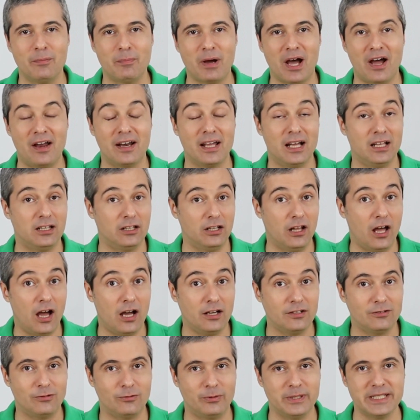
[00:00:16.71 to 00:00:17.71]
about a
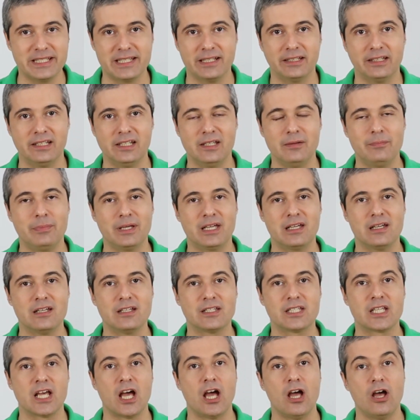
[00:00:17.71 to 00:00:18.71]
lot recently
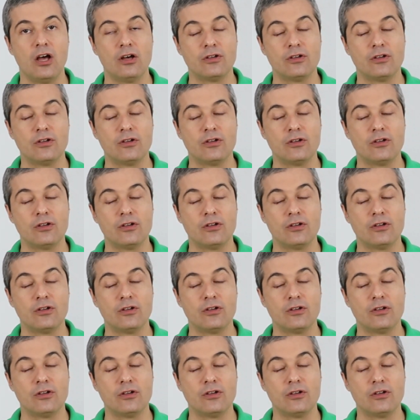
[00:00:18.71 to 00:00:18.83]
because